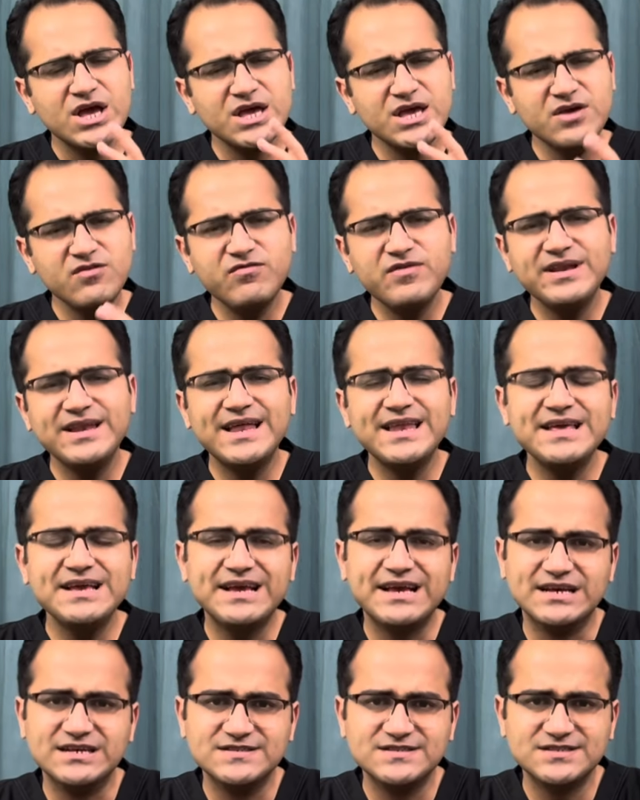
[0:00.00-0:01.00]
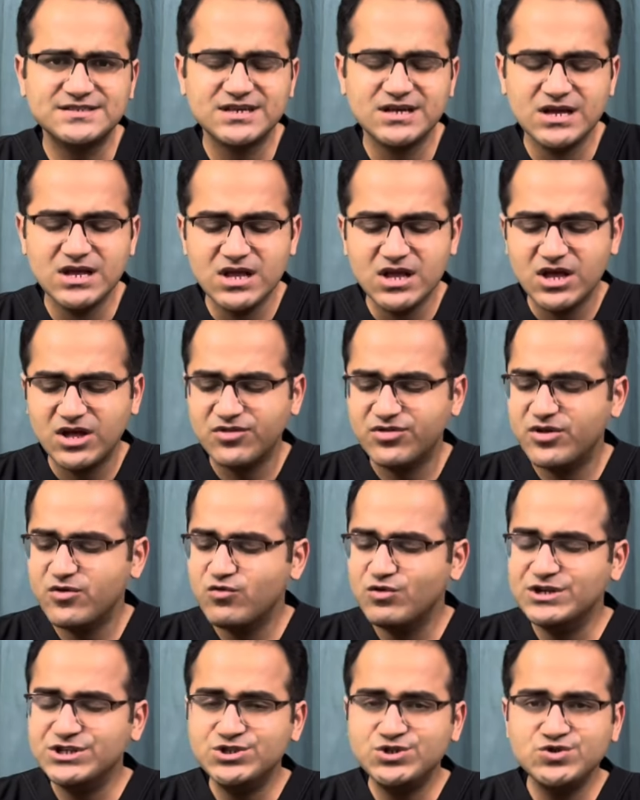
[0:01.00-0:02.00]
If in any case The
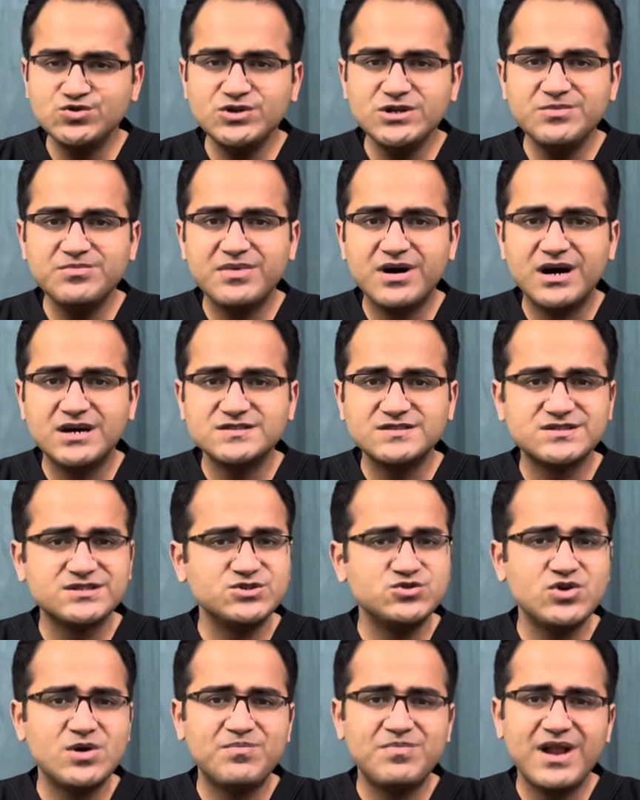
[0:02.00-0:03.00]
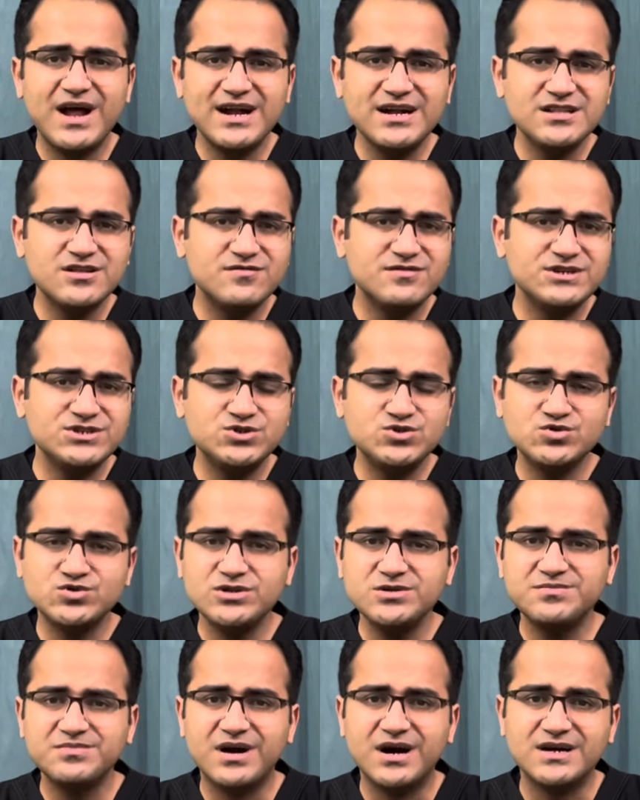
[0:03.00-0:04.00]
Venturi mask, you applied the Venturi
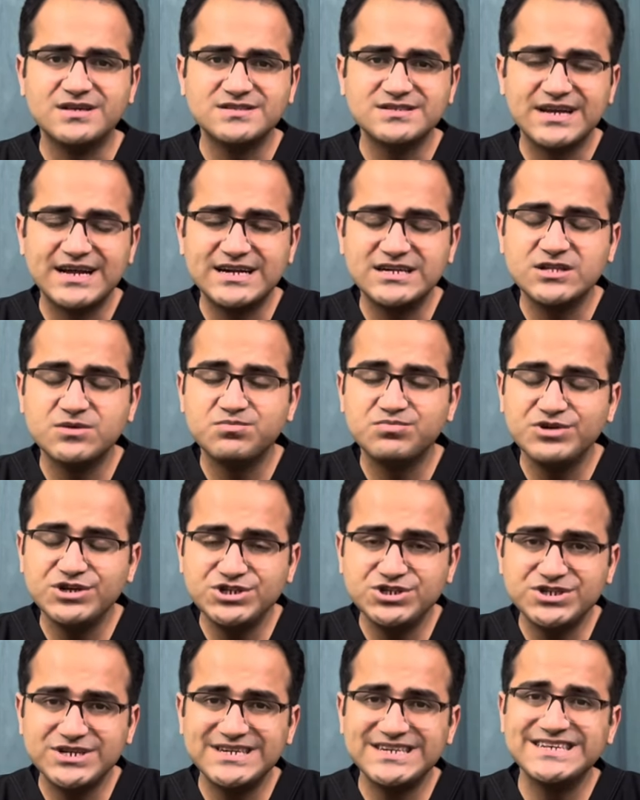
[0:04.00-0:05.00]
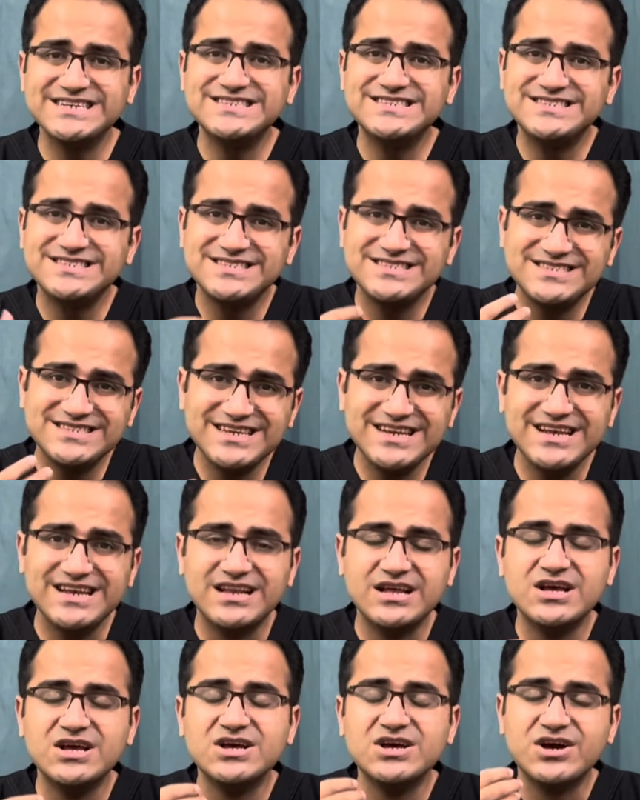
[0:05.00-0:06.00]
mask and the patient is still
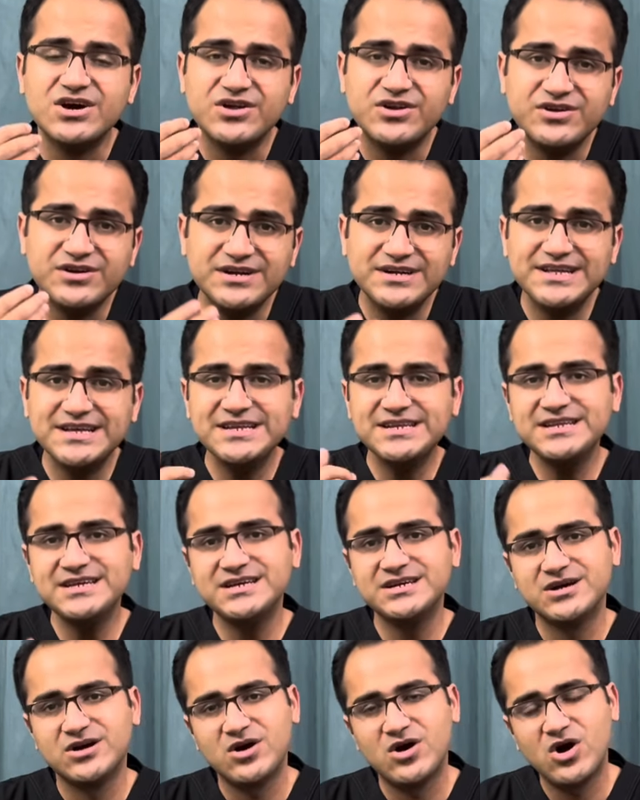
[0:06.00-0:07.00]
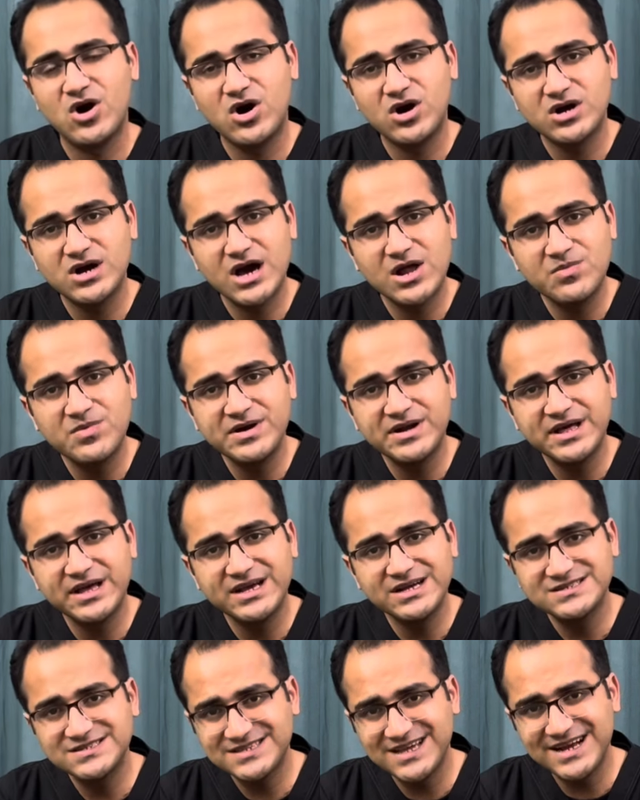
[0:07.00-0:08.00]
retaining carbon
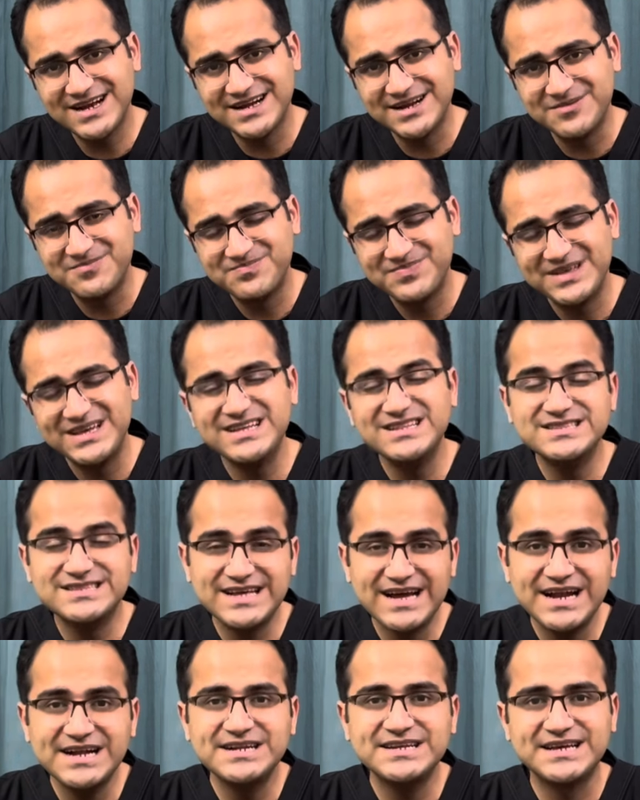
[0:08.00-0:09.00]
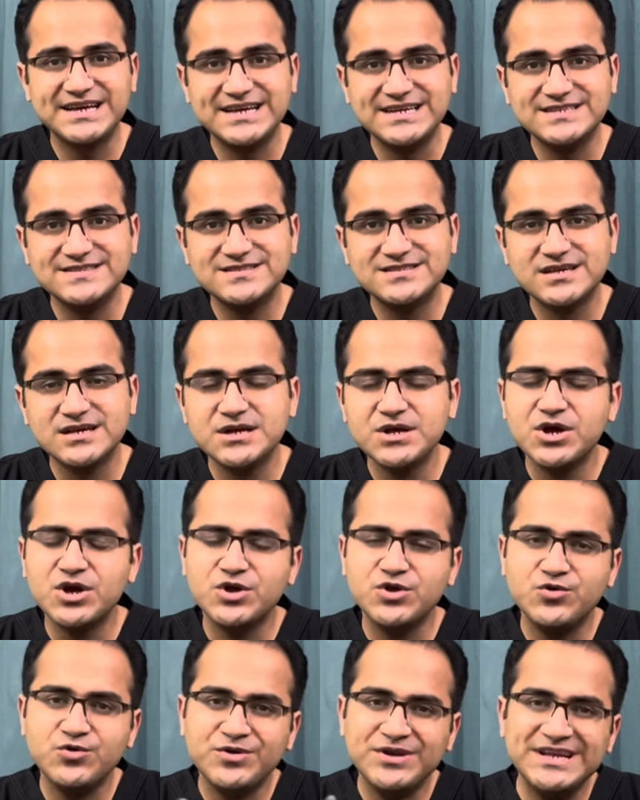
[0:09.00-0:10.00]
dioxide. In that case,
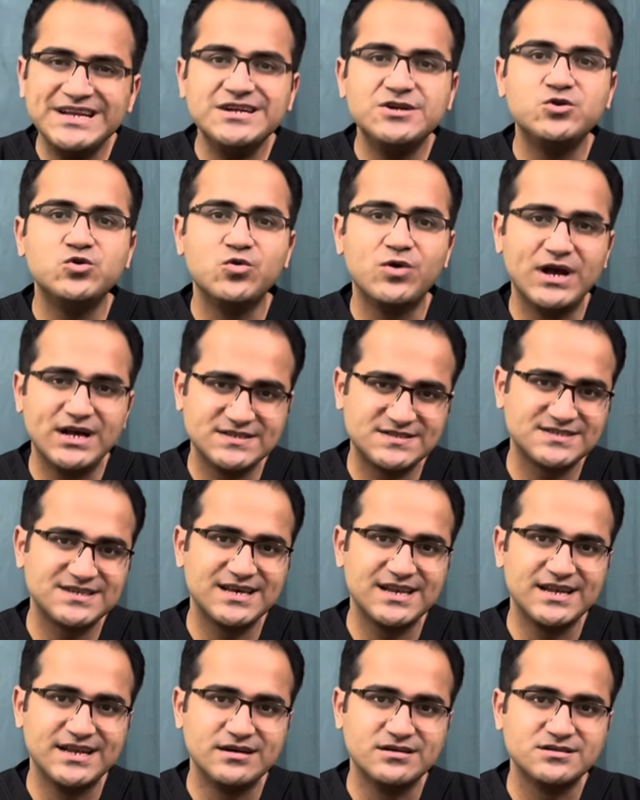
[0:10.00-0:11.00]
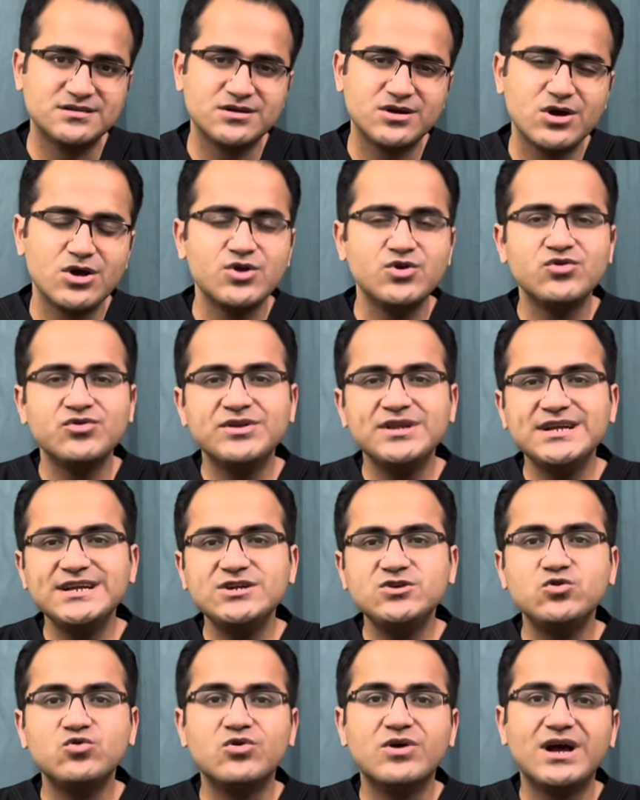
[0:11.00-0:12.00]
you need to escalate. You need
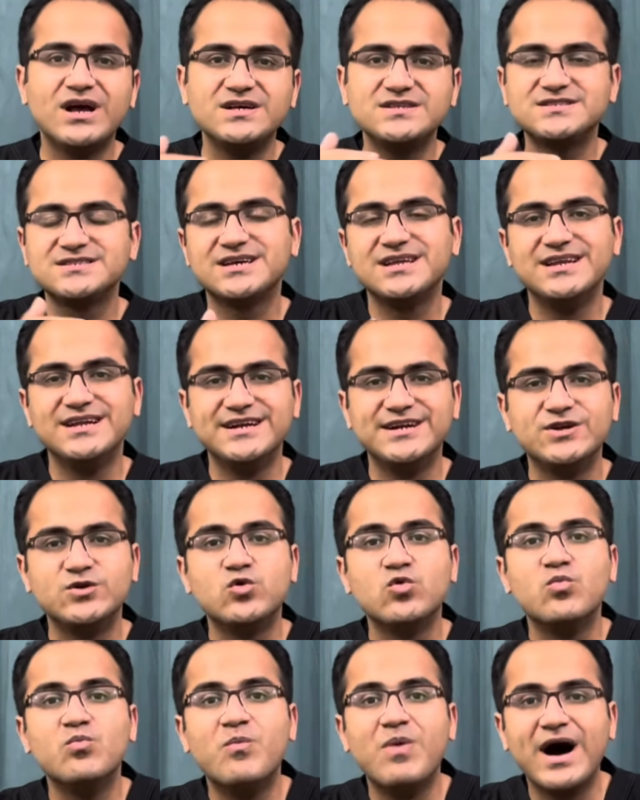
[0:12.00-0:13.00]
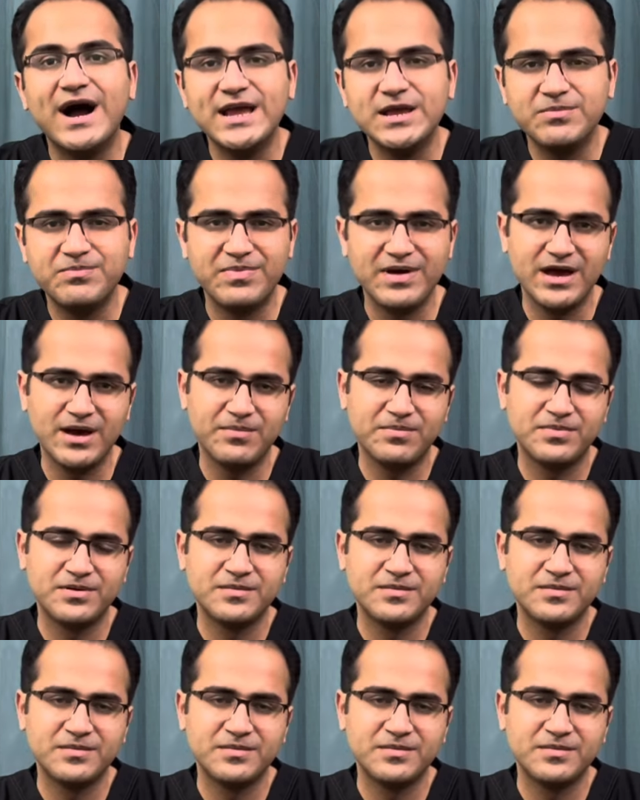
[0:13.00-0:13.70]
to escalate to BiPAP.